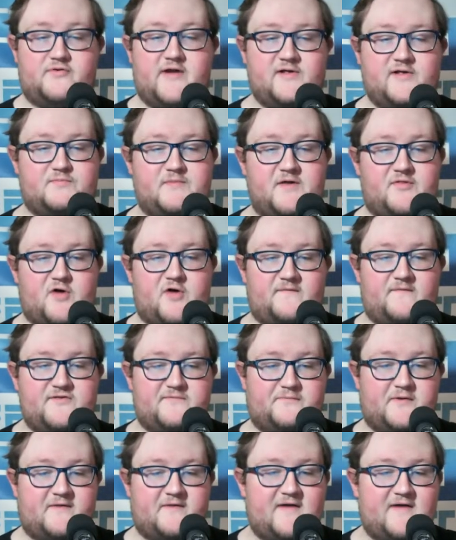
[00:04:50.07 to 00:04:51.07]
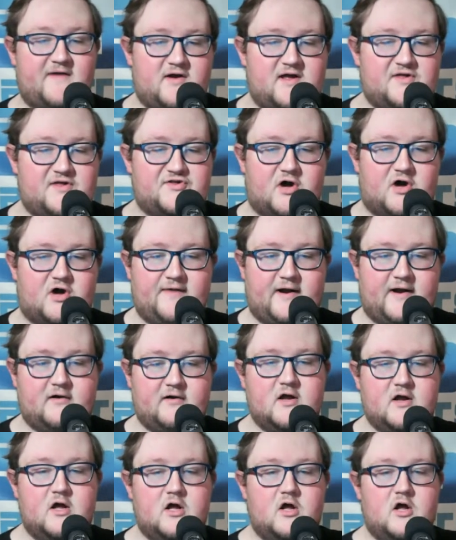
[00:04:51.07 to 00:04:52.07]
Dane Smith, Offensive Player of the Year, he's on
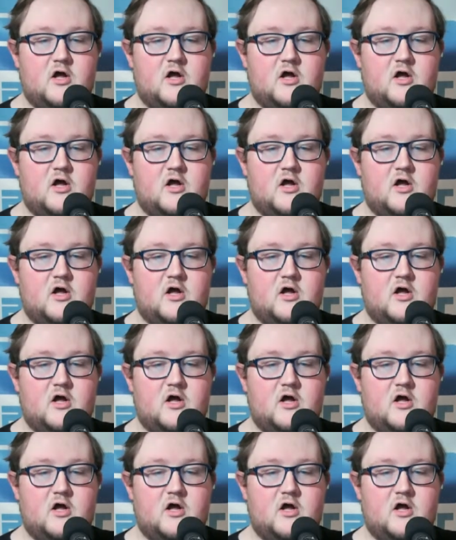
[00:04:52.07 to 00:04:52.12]
there.